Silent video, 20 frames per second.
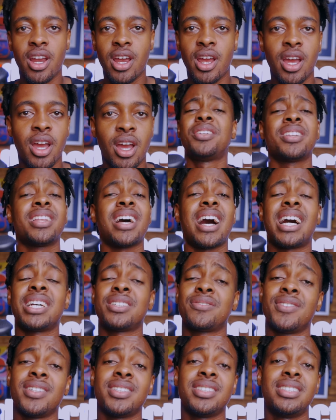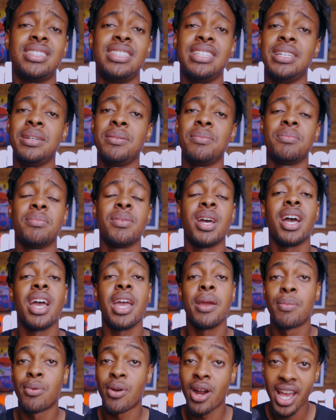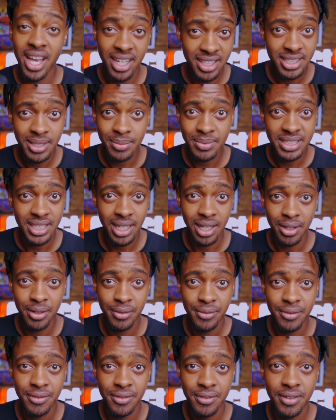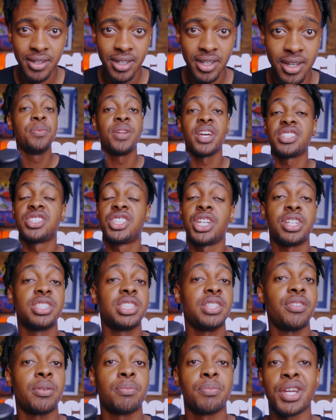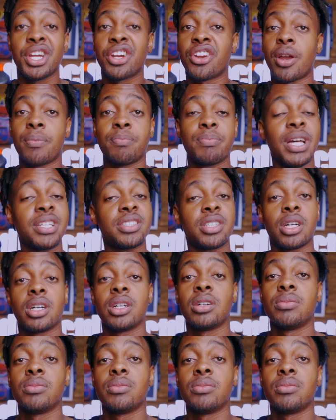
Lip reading: Thank you to the ASFAs team, Ibrahim's himself. I hope next year is even bigger and better.